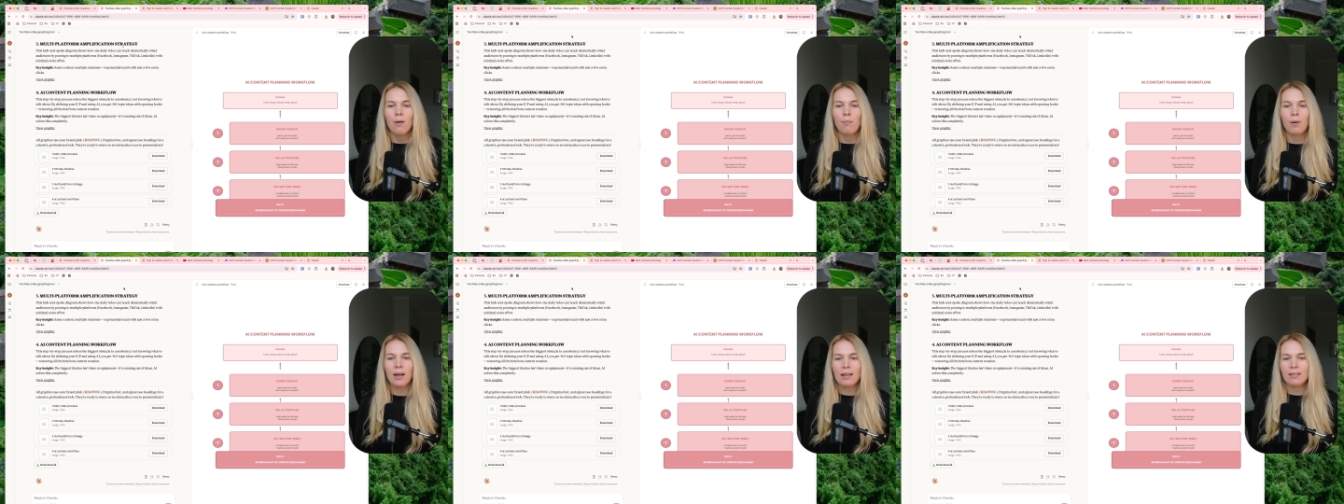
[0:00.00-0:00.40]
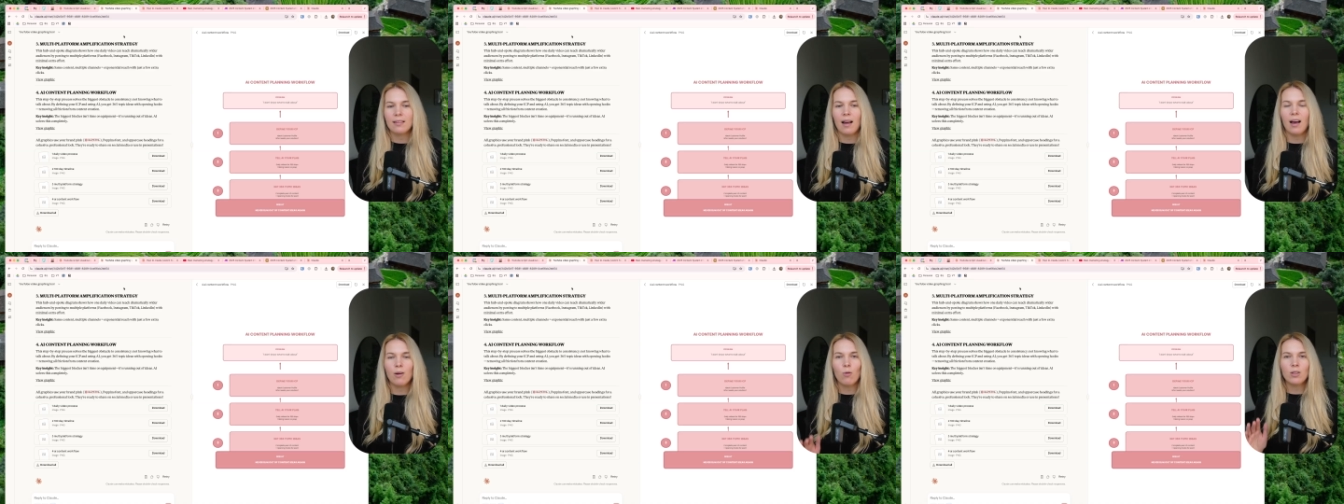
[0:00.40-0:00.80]

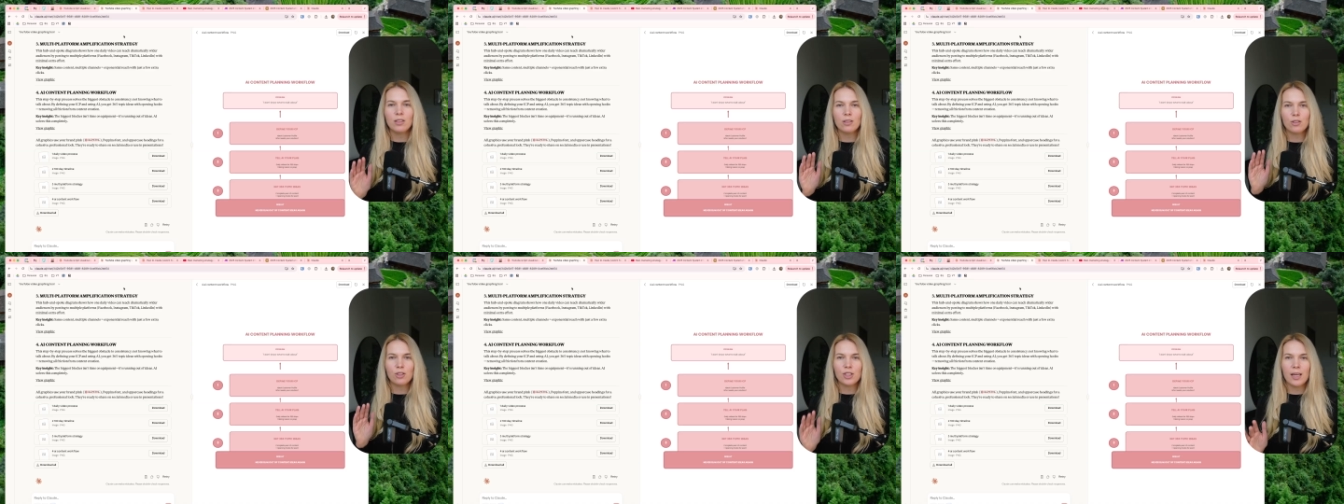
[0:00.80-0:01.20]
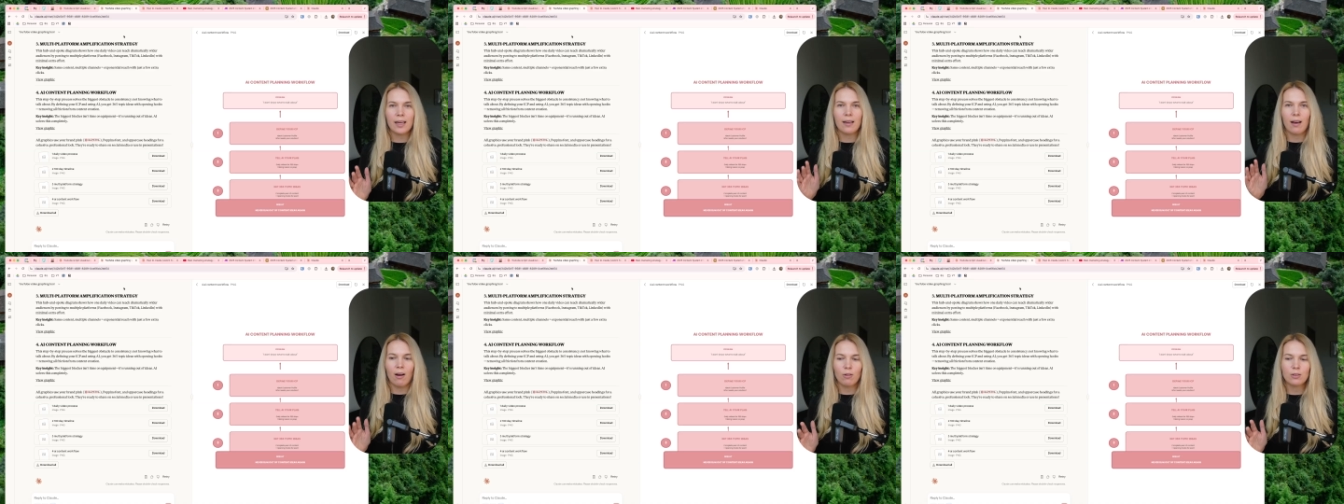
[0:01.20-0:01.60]
But I wanted to
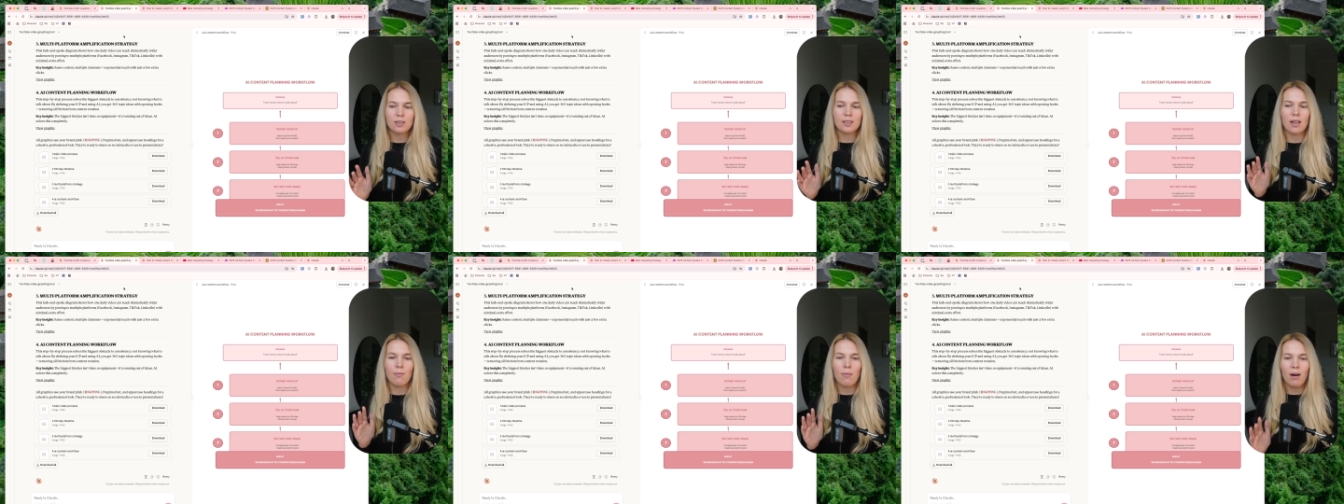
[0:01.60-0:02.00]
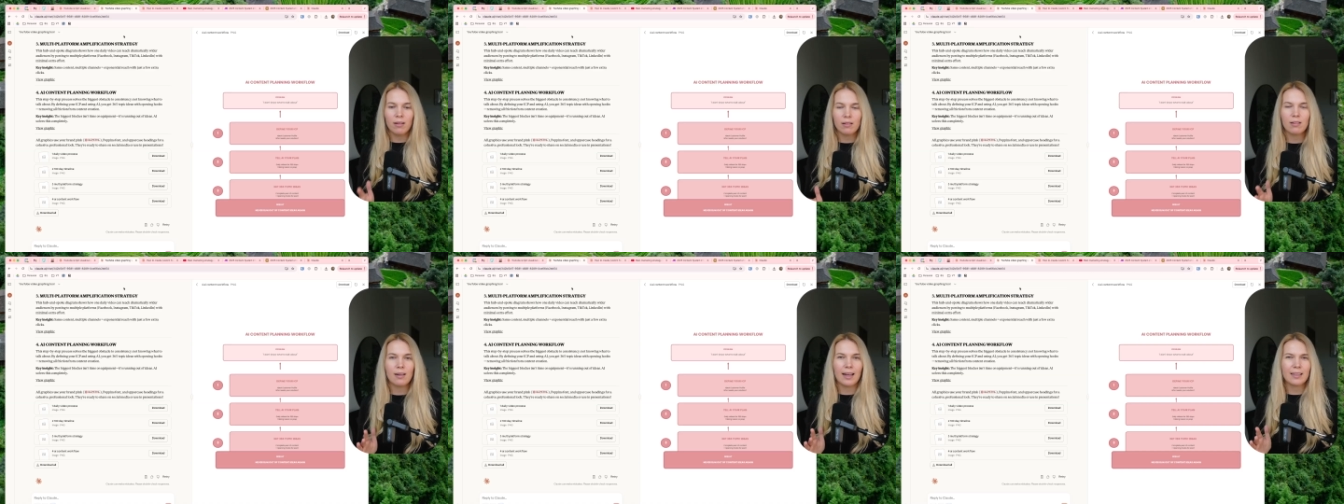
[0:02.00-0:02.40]
check out some
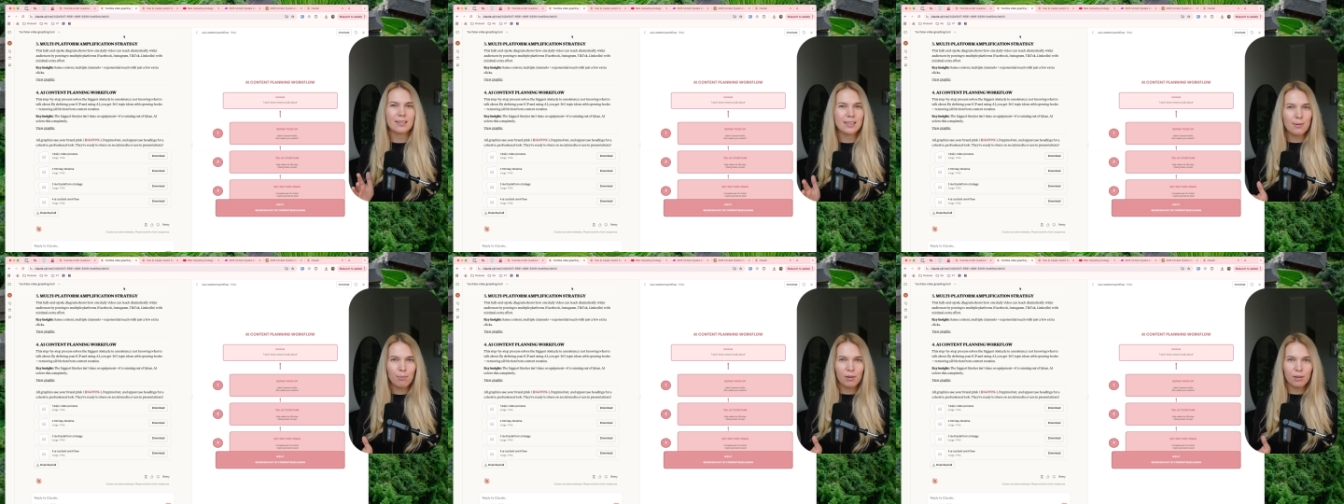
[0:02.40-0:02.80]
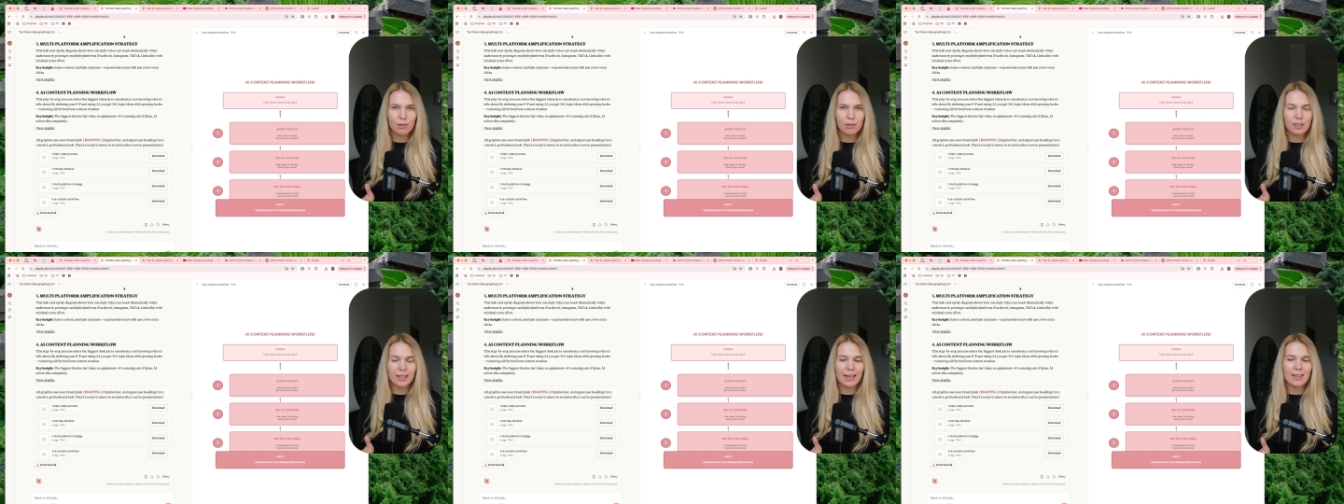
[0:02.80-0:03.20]
other like simpler
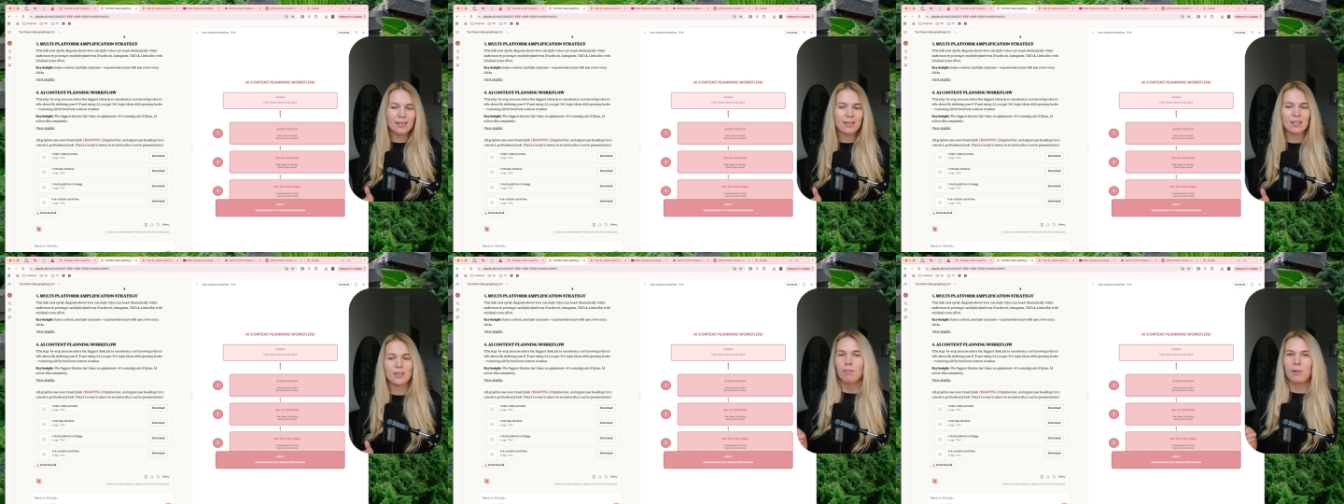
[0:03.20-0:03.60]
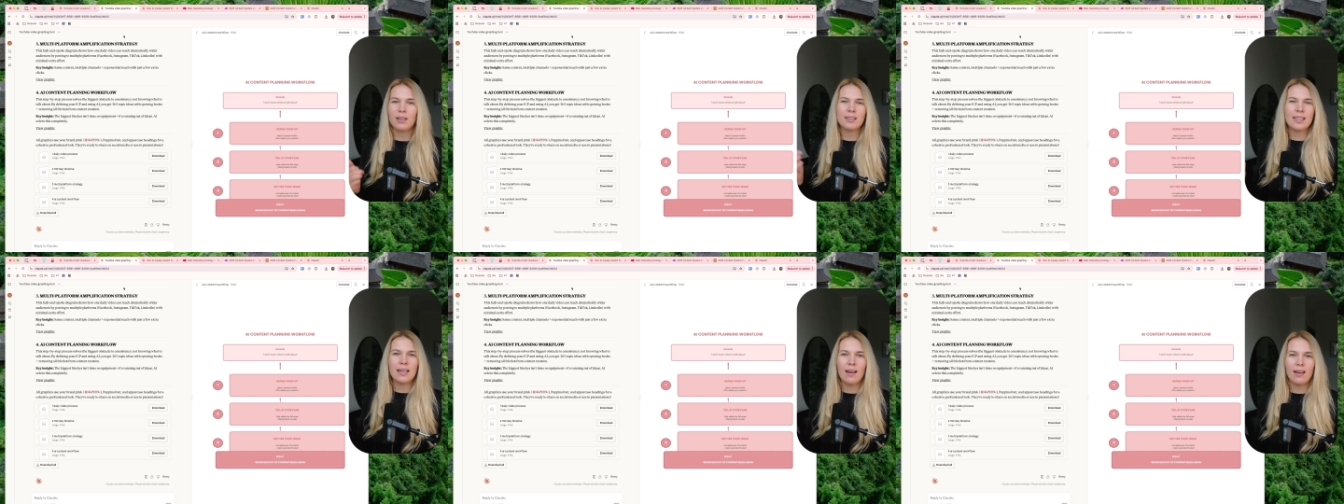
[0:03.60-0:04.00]
use cases
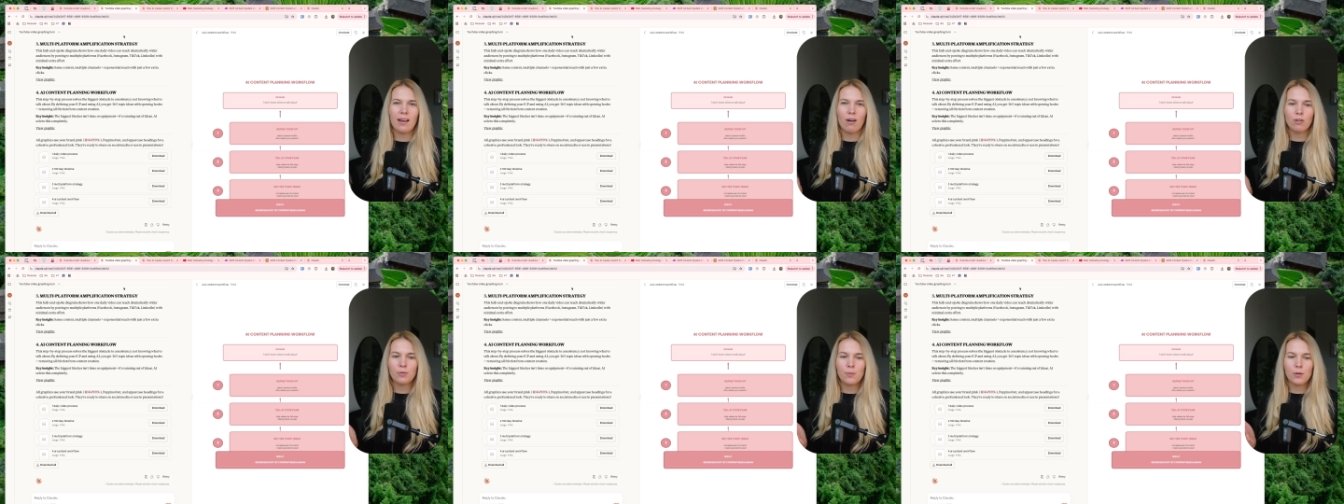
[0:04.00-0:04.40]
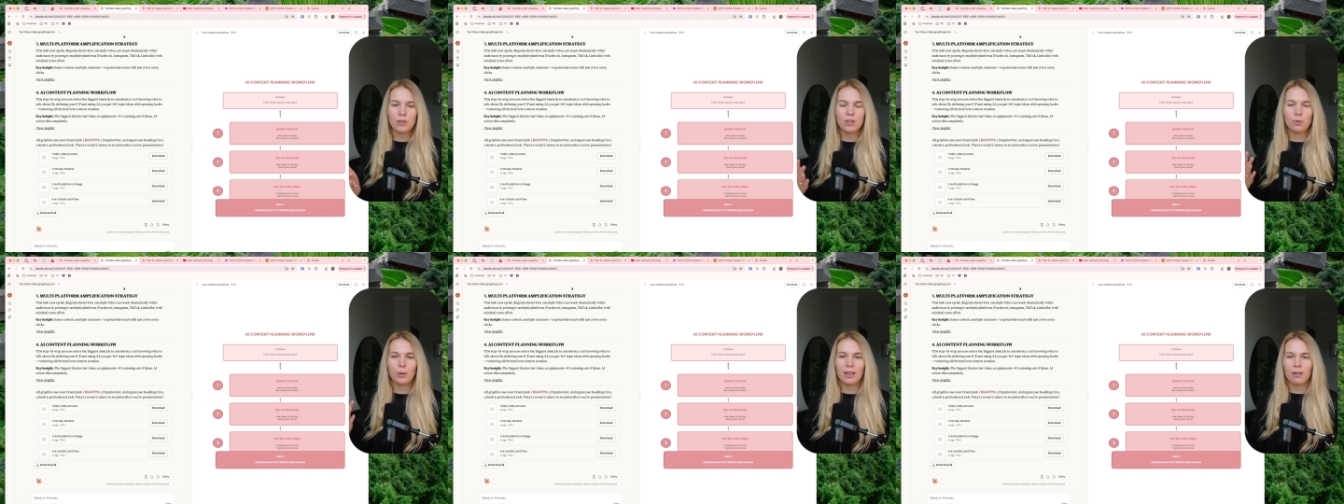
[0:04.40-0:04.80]
because AI
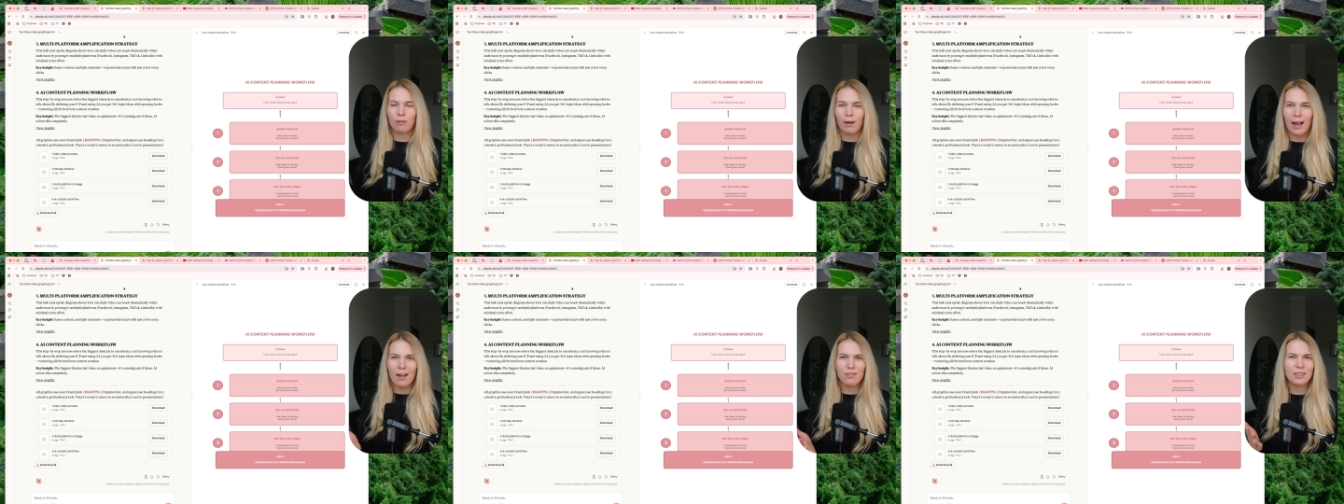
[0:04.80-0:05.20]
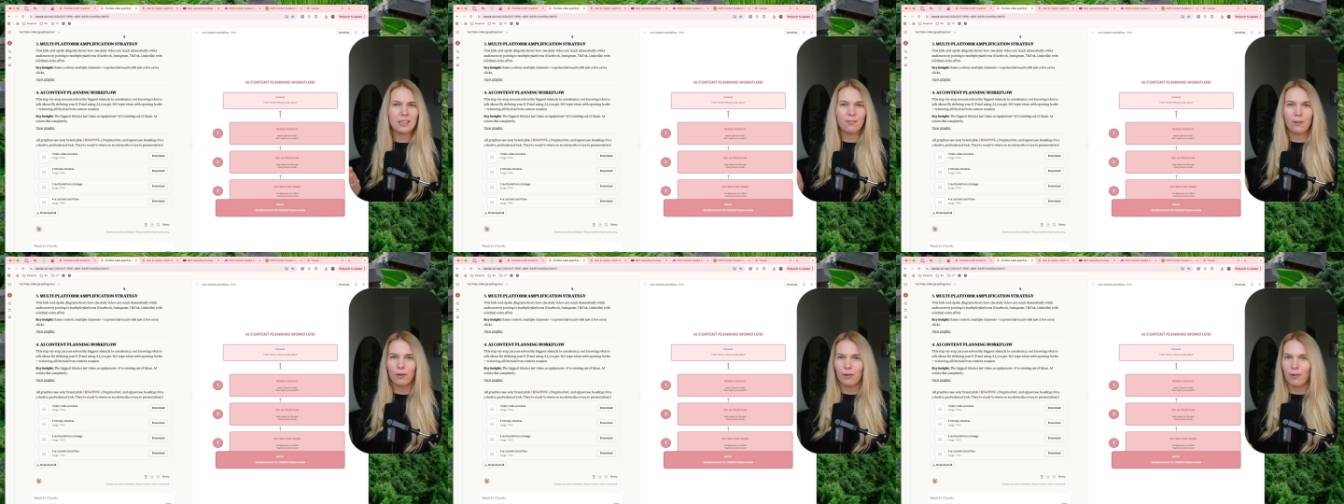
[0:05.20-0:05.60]
outputs with graphs,
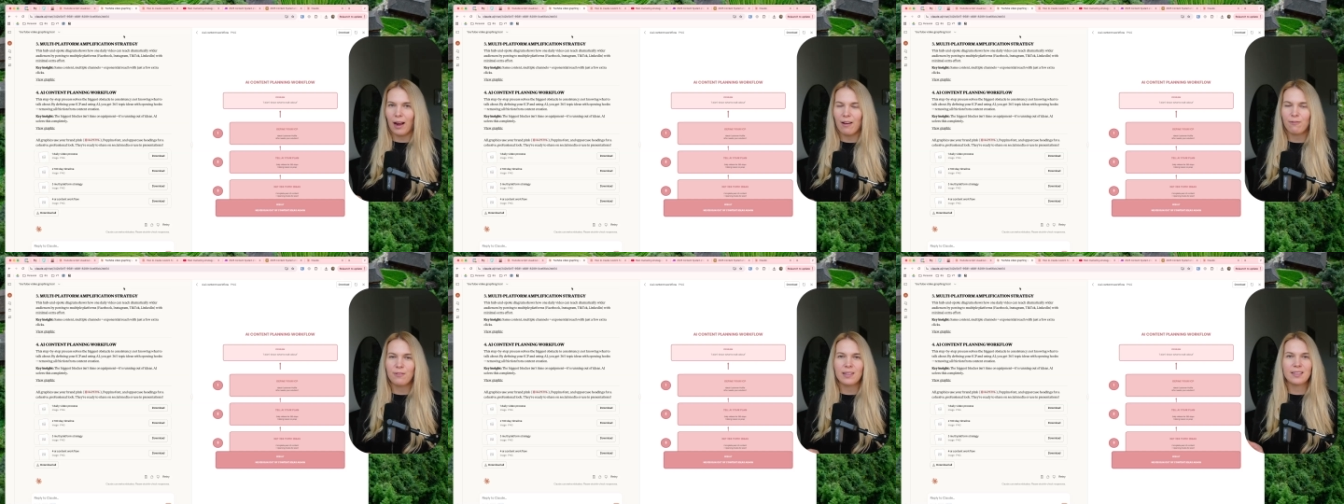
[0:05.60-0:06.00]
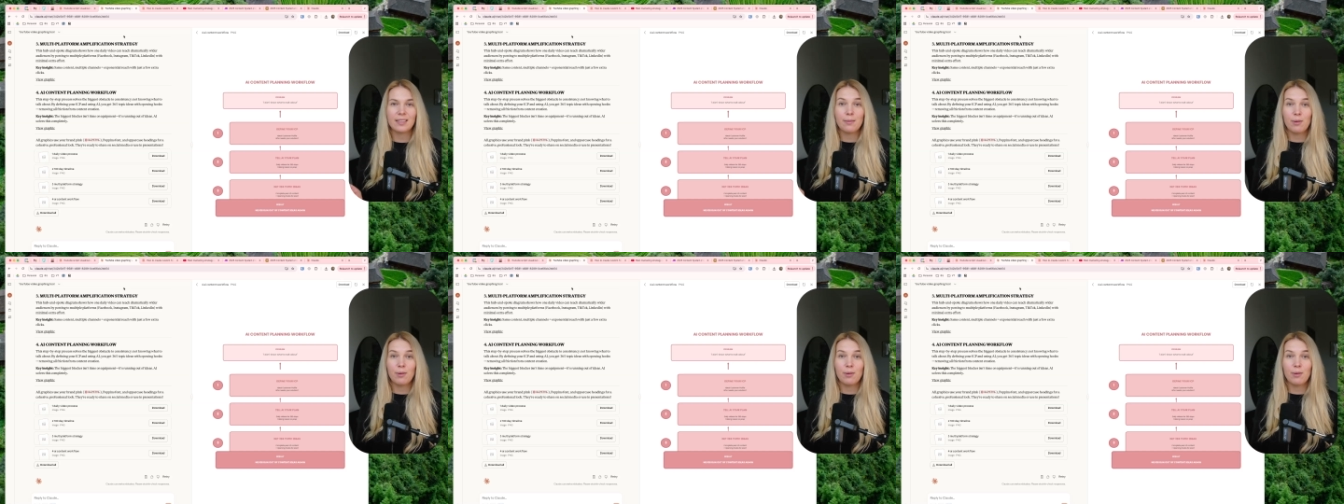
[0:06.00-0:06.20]
infographics,